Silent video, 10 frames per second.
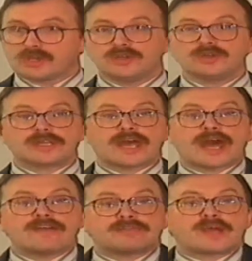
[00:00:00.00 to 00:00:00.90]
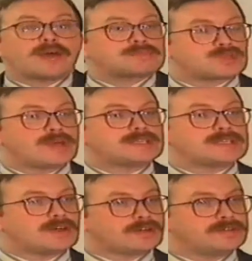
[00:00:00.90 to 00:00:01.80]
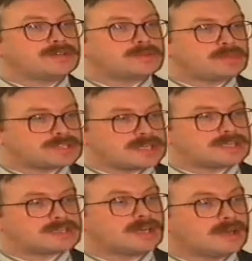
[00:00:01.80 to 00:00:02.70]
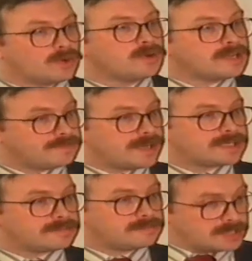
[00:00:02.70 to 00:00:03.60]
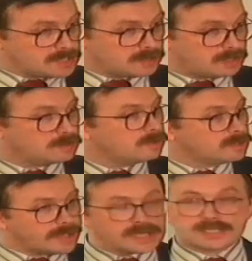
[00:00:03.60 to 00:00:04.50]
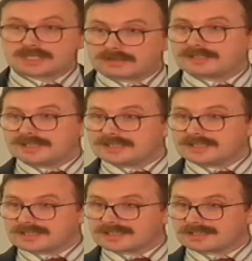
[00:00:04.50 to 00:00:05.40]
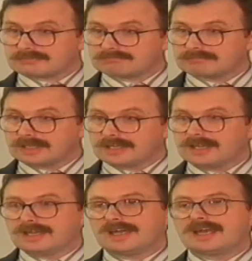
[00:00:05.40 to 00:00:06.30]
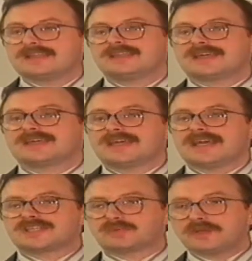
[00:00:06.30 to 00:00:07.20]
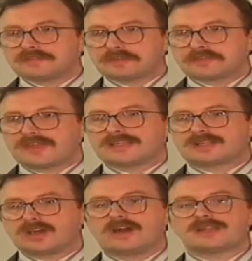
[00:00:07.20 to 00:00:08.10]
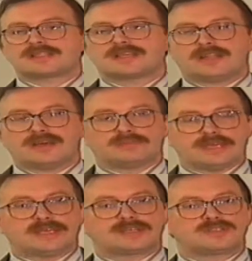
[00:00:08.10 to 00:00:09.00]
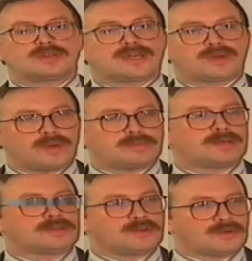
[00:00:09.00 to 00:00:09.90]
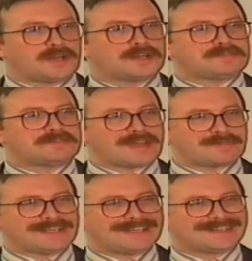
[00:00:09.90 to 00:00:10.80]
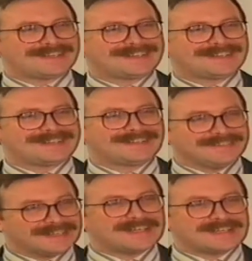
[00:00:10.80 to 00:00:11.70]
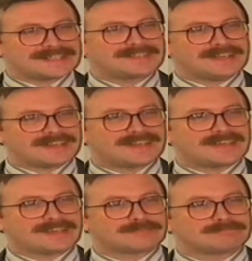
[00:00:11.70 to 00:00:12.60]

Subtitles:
you can have perhaps 20 or 30% more effective ministry. Well, that is a great deal, isn't it? And I think it's a wonderful thing that God has allowed me to equip the royal family. Really, that's a great thing.